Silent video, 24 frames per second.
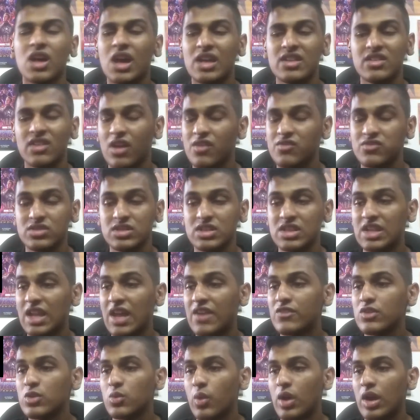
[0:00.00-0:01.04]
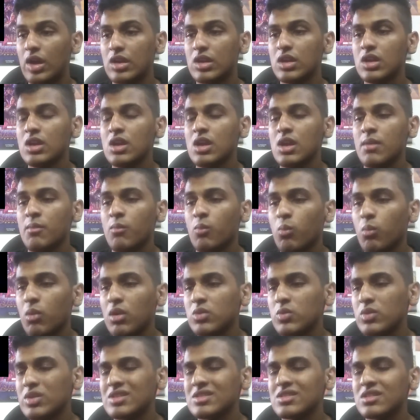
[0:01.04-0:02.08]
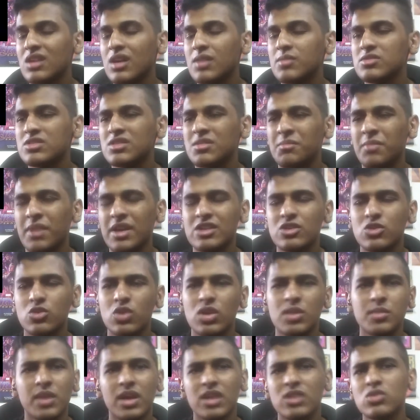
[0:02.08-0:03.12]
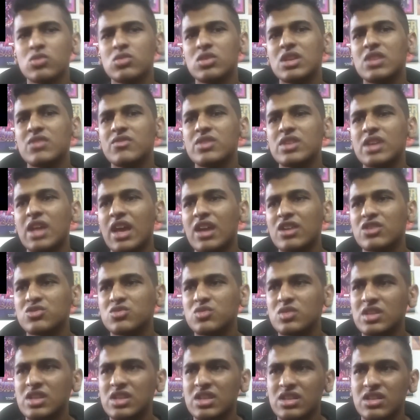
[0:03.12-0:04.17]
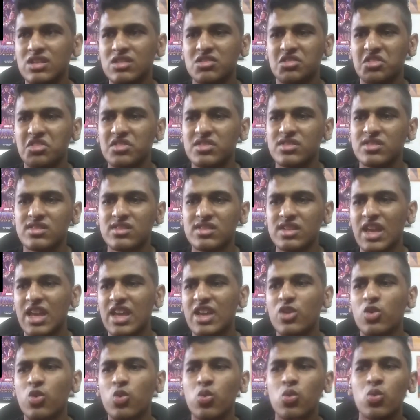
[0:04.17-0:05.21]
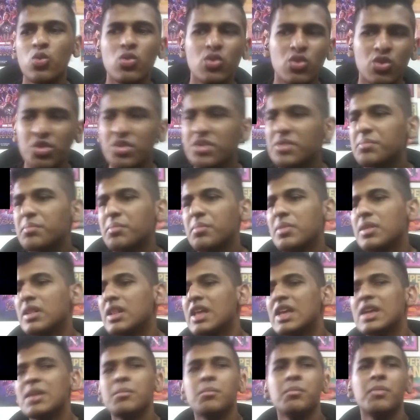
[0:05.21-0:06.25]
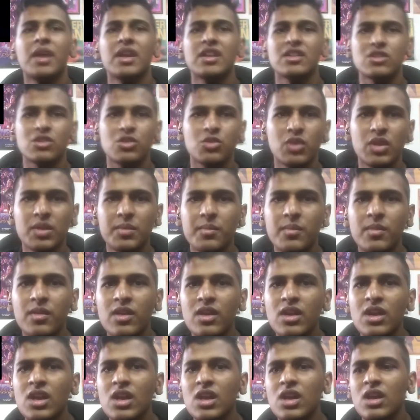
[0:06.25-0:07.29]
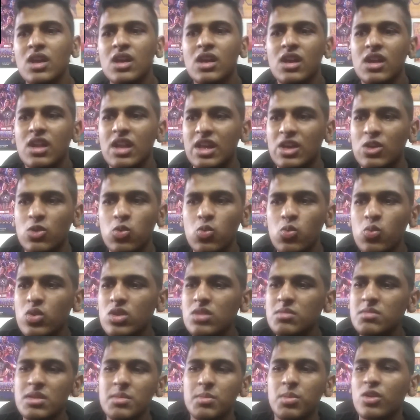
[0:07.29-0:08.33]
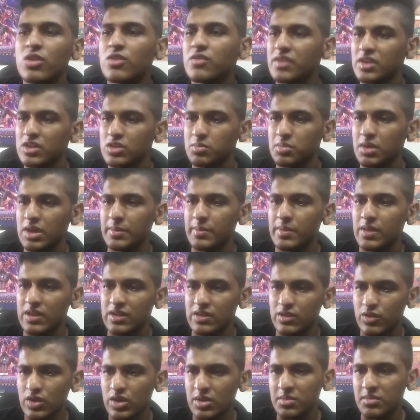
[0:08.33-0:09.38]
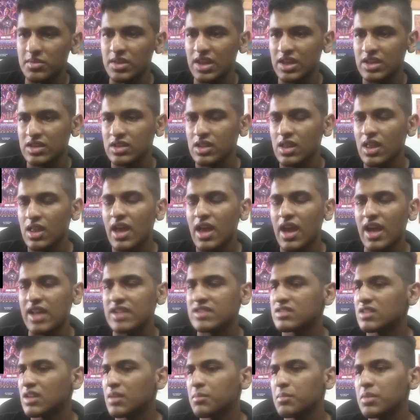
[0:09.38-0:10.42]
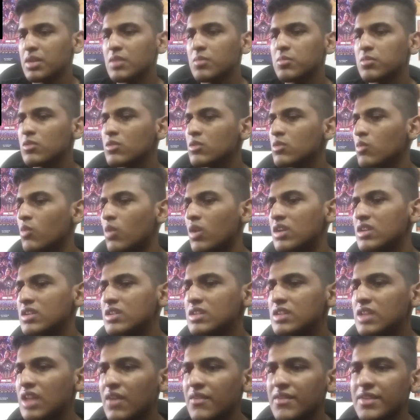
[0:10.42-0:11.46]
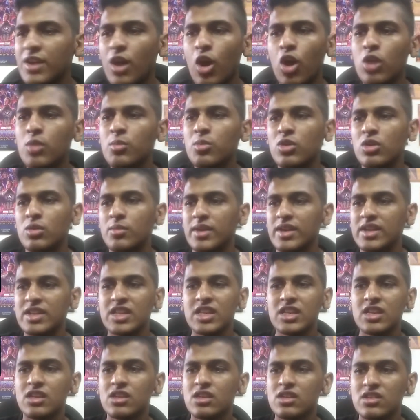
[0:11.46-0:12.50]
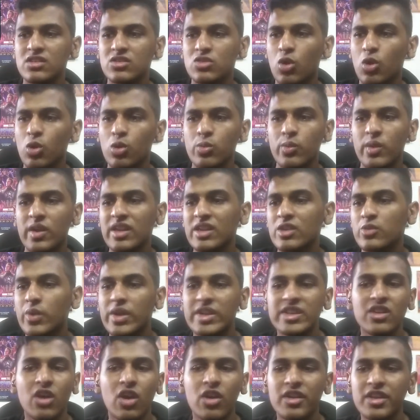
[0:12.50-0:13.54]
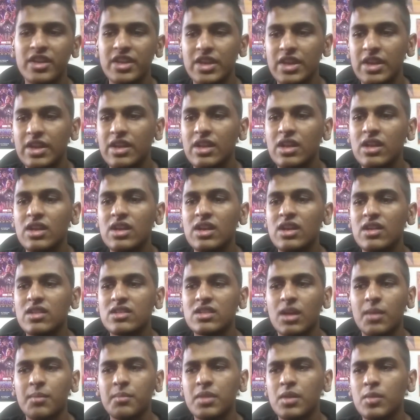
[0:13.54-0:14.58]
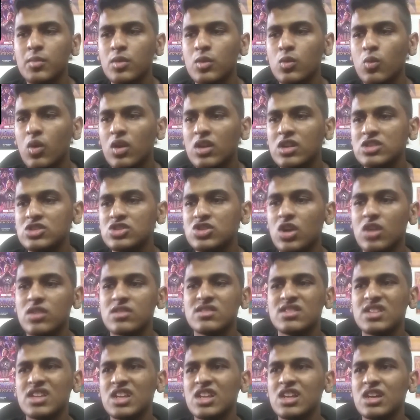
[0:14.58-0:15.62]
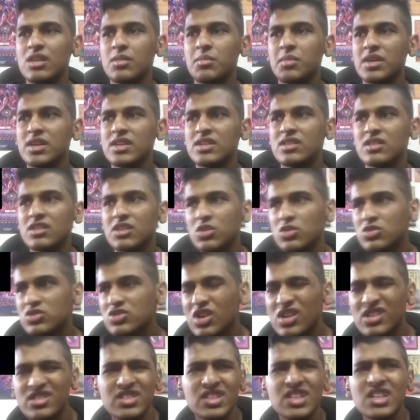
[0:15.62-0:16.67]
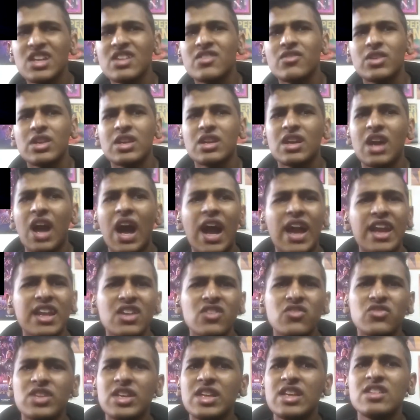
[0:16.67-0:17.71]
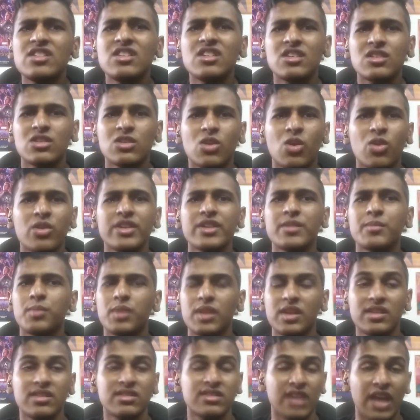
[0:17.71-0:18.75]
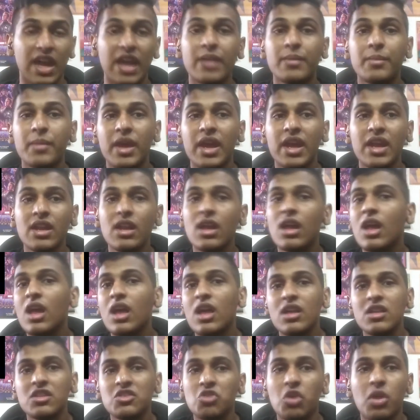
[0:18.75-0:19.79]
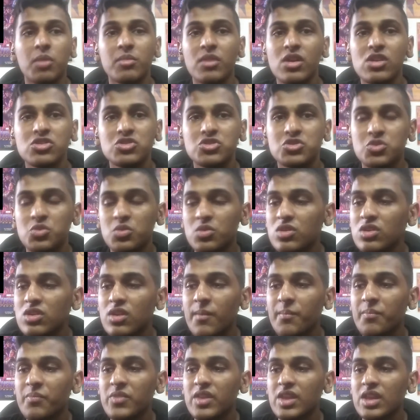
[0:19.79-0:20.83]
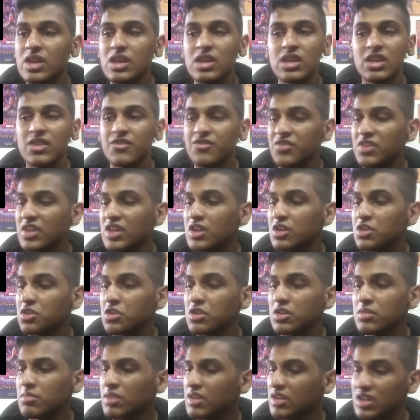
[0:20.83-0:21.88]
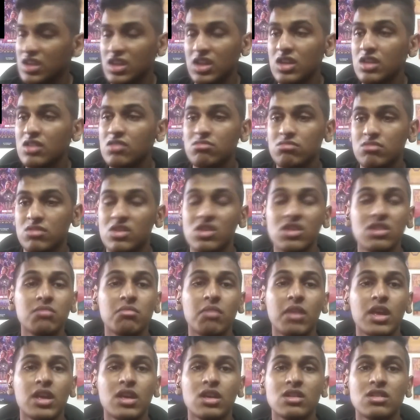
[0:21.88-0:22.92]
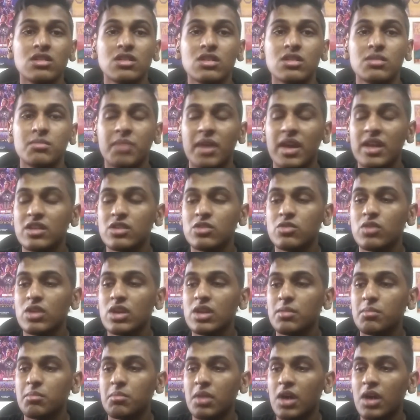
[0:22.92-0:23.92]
I've seen everywhere. But when it comes to Ben Grimm, I don't even actually could say who could play Ben Grimm. Like who would be perfect to play Ben Grimm? Like, some people wanted David Harbour, but he is already Red Guardian. Some people wanted John Cena, but John Cena kind of teased he's going to play Sandman, so I'm not sure if he could, but he could make a good Ben Grimm.